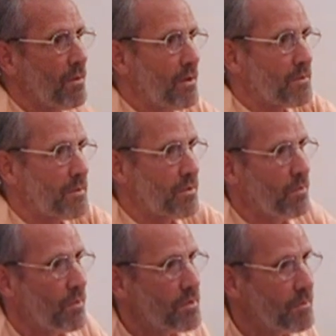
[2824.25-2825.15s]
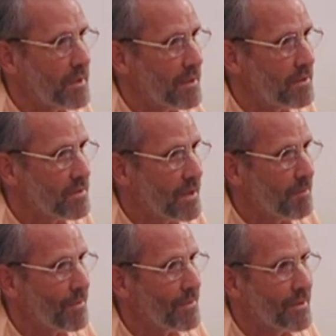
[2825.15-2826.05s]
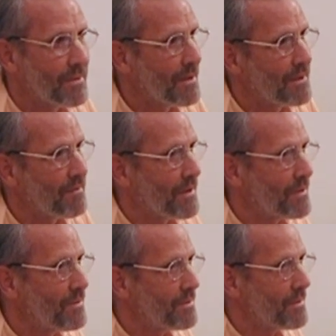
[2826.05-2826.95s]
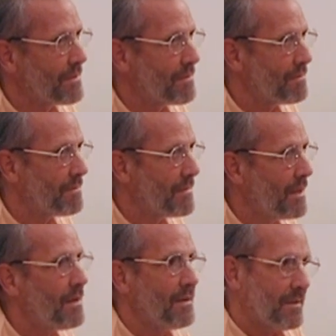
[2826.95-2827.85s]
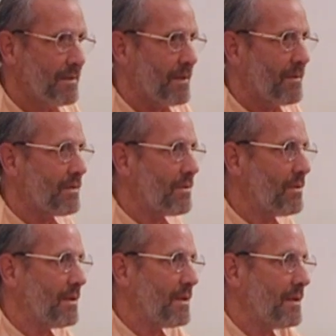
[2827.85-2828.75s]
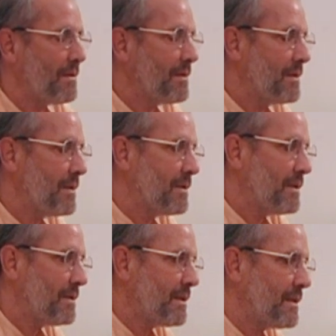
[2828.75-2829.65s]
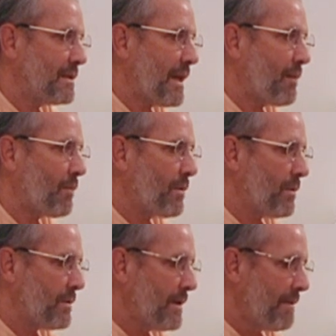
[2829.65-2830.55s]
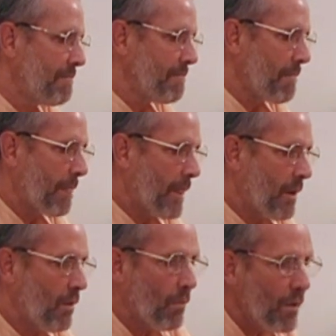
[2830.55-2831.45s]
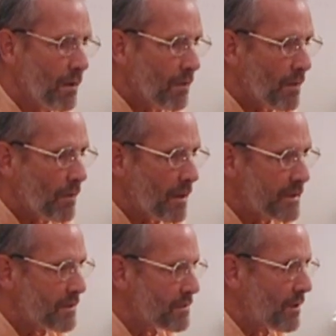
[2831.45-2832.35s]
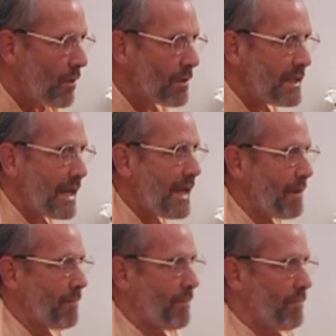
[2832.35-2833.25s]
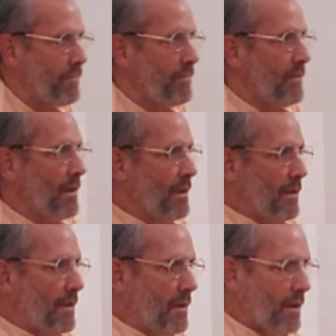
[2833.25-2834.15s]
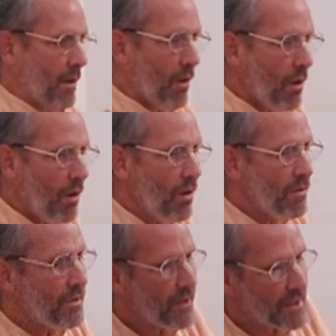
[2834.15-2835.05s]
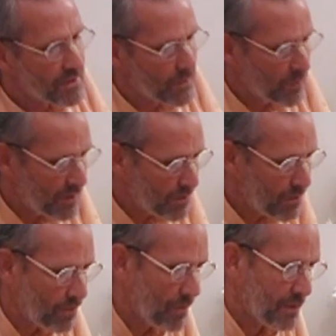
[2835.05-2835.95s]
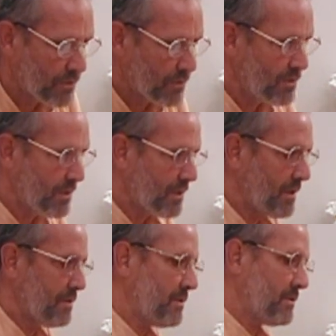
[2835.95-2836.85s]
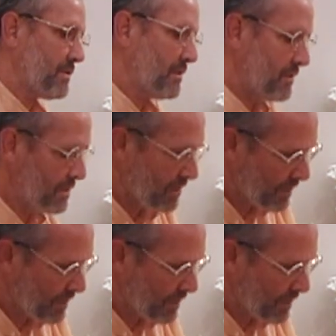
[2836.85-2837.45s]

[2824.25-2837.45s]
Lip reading: lords, which you're worshipping in your temple. They're not in Vaikuntha. They're eternally in that world. Oh, what is the holy name? All the things that we do in Krishna consciousness,